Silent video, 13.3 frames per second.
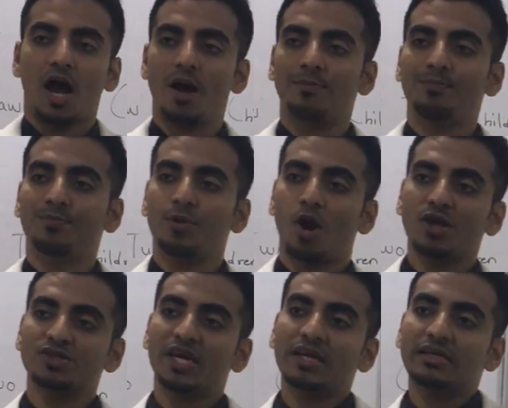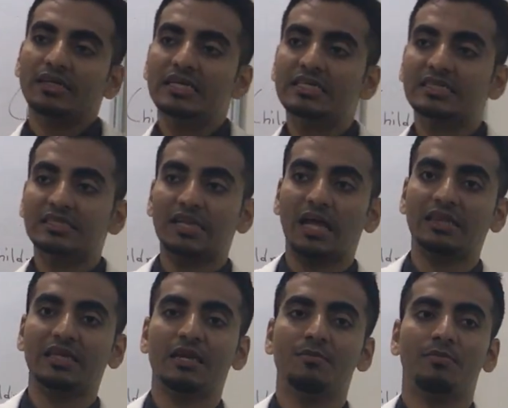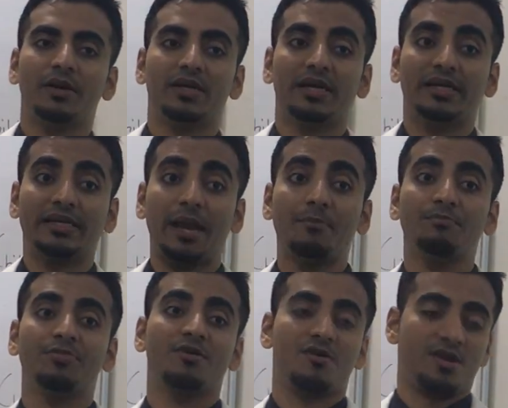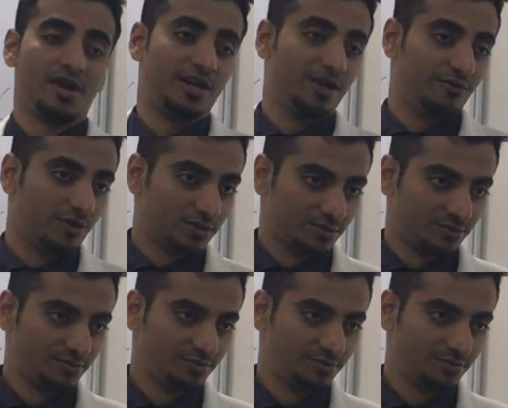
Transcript: a project is nothing but a temporary endeavor